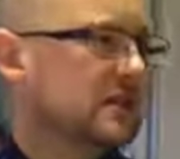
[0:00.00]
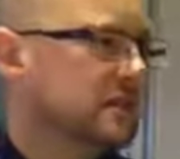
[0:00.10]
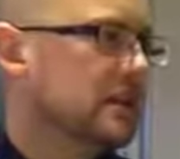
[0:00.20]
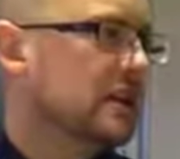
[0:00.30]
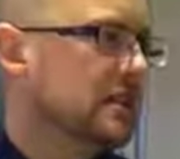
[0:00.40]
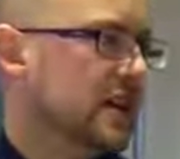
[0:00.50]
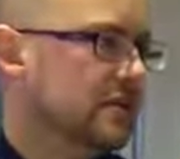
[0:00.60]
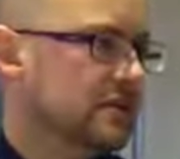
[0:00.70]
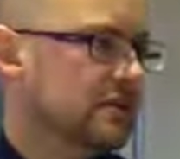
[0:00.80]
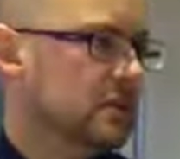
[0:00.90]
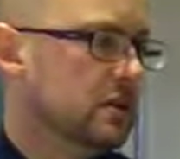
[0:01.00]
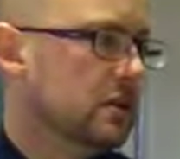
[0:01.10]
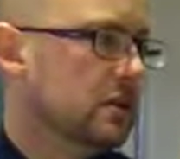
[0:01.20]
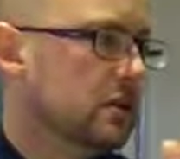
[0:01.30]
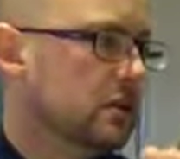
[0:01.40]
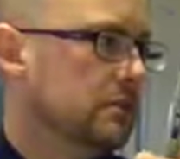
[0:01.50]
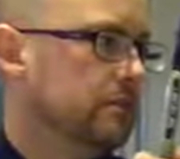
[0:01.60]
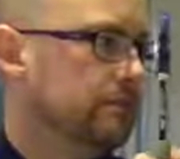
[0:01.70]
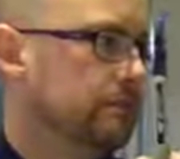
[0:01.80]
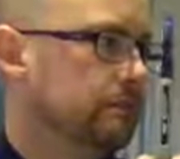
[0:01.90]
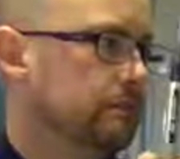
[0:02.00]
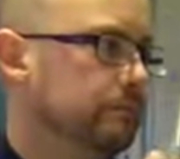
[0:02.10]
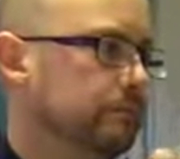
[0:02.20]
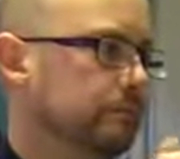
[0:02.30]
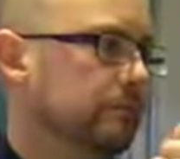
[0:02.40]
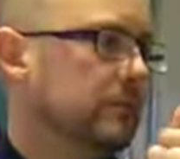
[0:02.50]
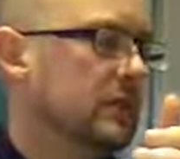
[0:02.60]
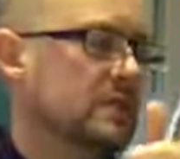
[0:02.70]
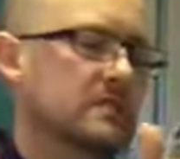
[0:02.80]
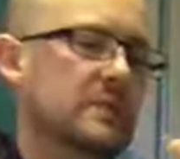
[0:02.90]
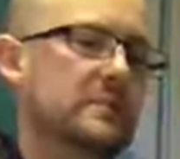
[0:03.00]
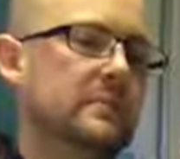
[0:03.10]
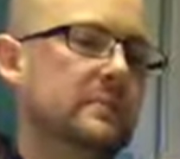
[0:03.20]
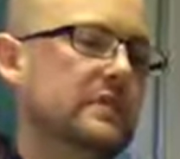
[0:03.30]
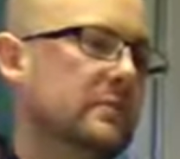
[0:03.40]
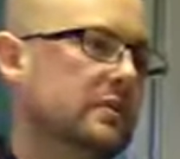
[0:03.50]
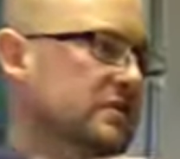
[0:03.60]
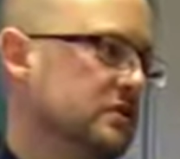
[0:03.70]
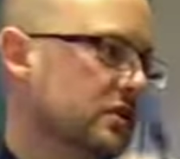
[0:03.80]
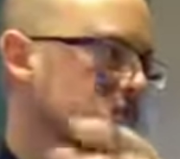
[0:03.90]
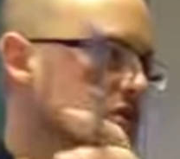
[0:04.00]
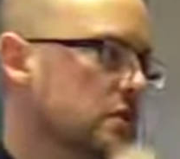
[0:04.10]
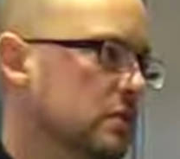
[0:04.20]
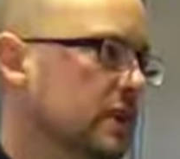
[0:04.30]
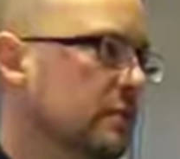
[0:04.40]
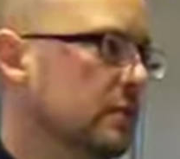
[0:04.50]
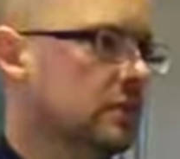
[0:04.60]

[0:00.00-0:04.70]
Something like that. So if you're, except you're still the torn.